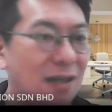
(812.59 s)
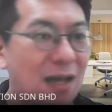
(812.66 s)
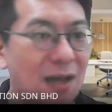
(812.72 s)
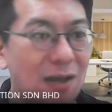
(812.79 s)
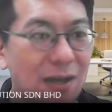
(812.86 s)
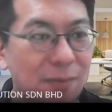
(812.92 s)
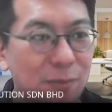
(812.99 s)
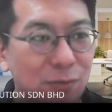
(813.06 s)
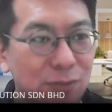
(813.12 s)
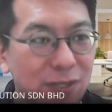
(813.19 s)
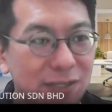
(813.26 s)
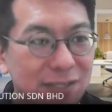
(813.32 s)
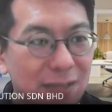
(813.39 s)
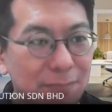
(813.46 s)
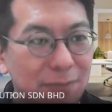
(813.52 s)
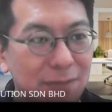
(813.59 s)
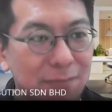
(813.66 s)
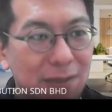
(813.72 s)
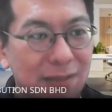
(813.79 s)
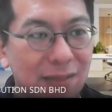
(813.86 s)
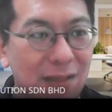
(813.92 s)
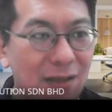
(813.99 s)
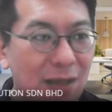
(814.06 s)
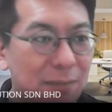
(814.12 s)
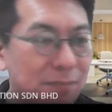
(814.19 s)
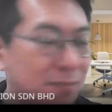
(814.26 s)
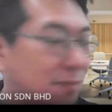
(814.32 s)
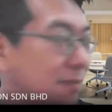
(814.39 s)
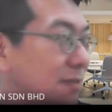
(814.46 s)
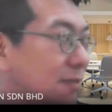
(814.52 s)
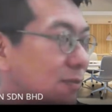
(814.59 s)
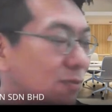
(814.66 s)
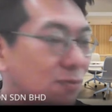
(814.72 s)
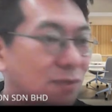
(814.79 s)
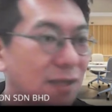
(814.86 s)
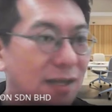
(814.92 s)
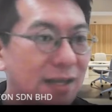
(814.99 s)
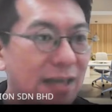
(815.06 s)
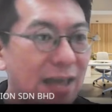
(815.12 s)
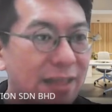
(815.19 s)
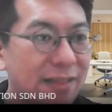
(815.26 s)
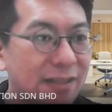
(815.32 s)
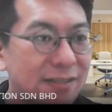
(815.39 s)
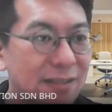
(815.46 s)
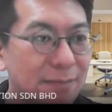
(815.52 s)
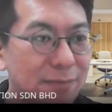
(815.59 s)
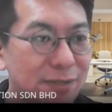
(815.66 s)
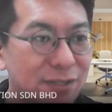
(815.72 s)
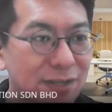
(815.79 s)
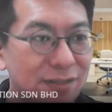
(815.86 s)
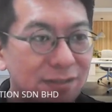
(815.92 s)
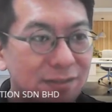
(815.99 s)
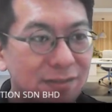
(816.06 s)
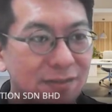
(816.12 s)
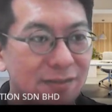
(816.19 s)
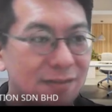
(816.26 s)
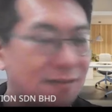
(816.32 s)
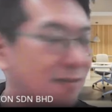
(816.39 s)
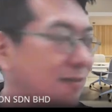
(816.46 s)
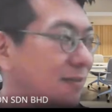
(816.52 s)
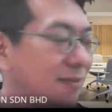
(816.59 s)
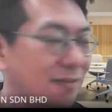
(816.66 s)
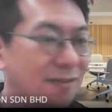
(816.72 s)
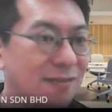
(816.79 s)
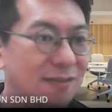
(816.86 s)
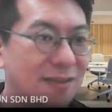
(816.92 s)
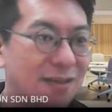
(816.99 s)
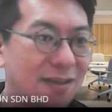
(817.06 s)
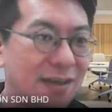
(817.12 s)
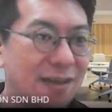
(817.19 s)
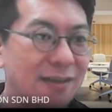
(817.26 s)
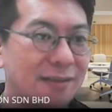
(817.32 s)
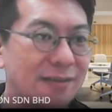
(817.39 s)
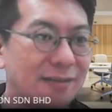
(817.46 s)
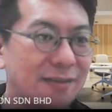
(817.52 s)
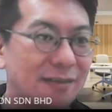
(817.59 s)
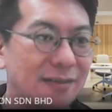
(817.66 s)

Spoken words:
I do the submit, but now I do again the submission. Okay.